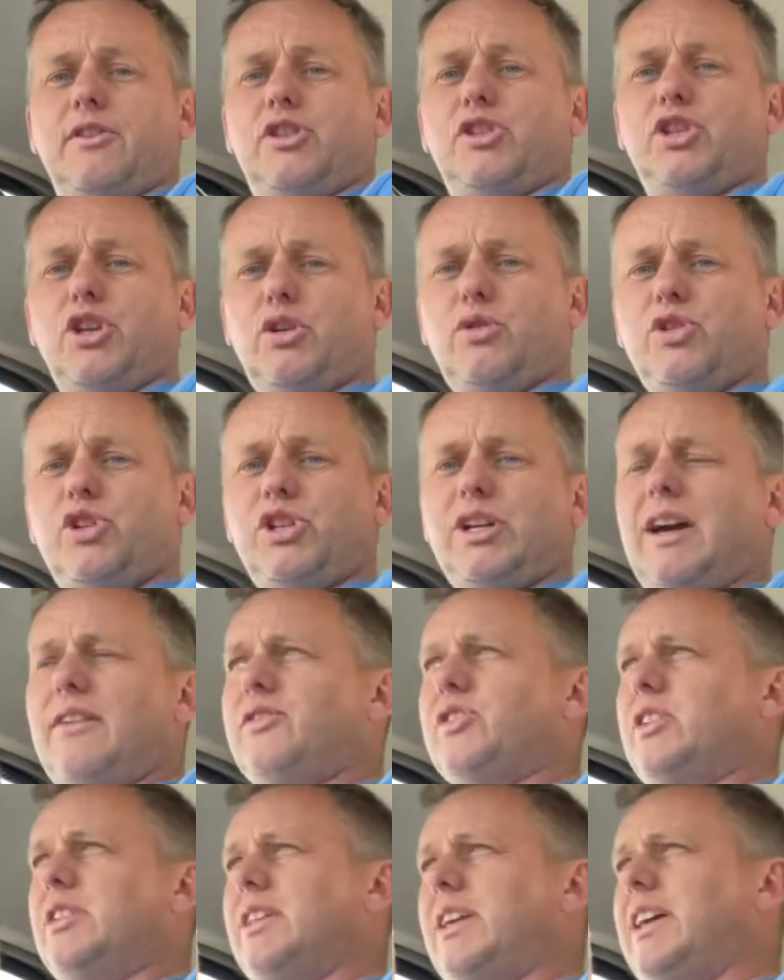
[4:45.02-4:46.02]
two
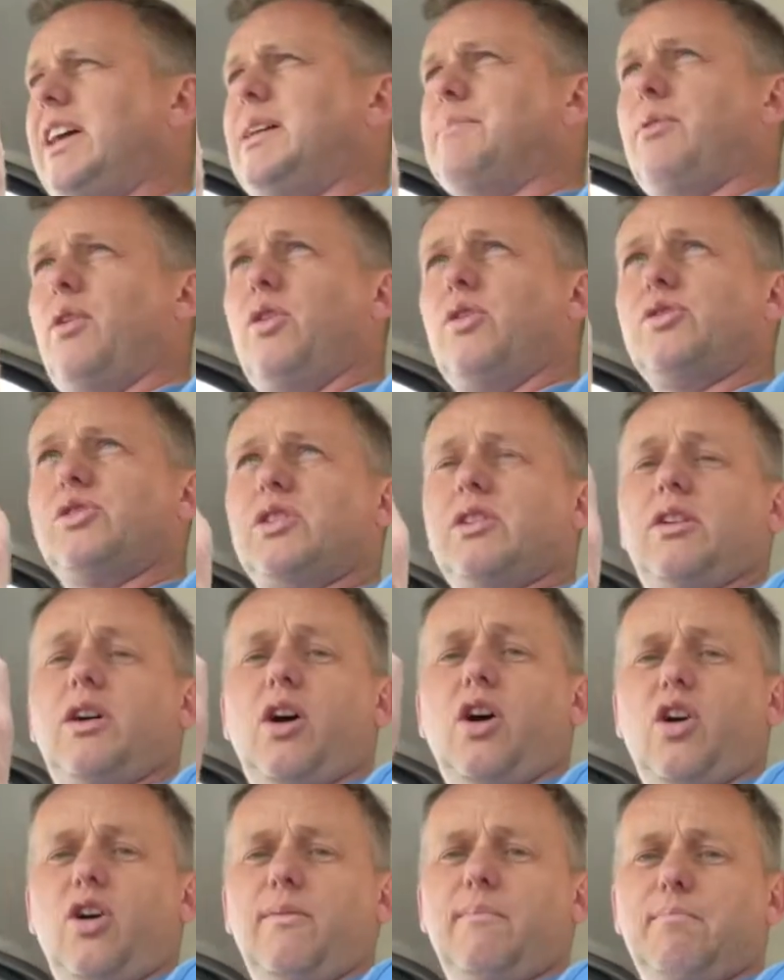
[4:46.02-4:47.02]
shafts in the gearbox
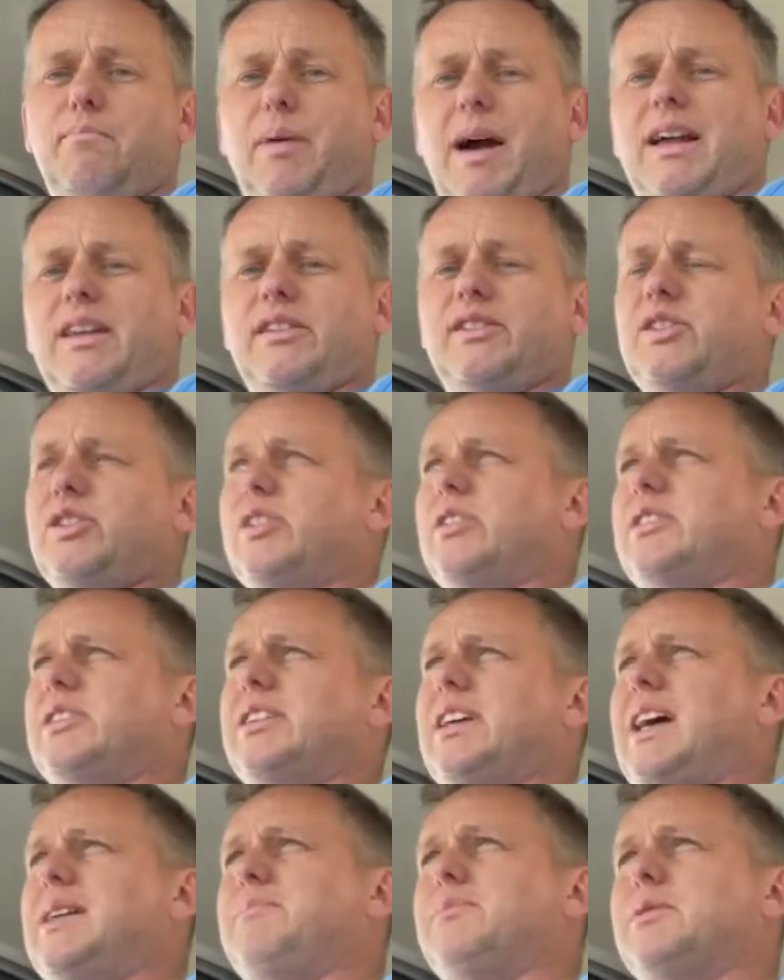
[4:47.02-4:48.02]
aren't balanced at the
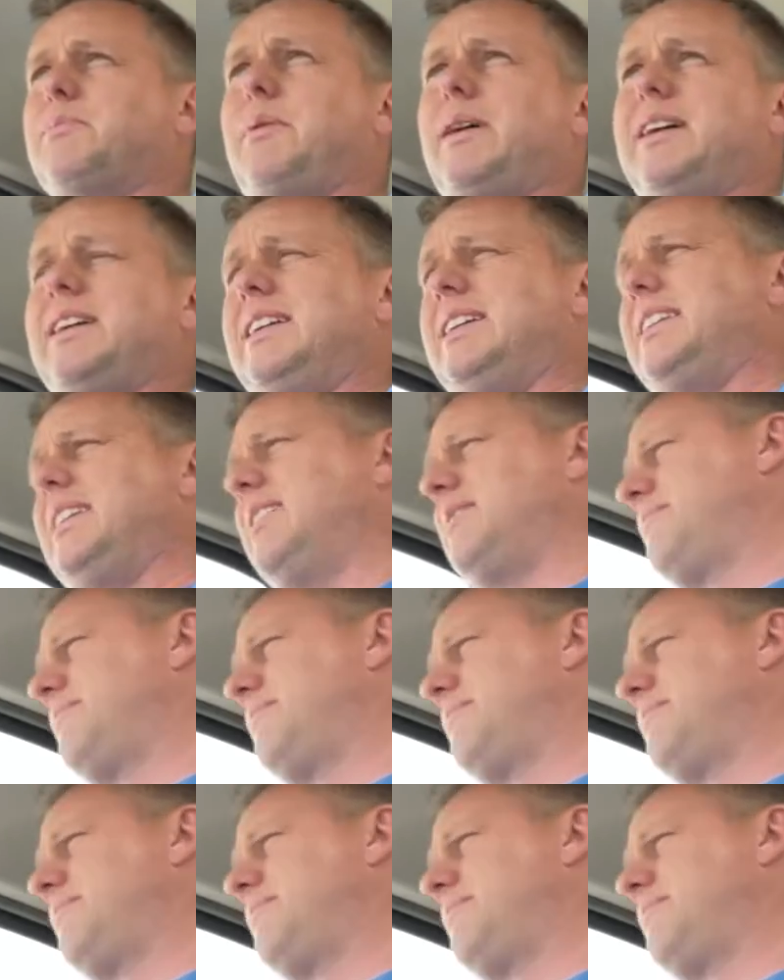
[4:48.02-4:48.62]
same speed,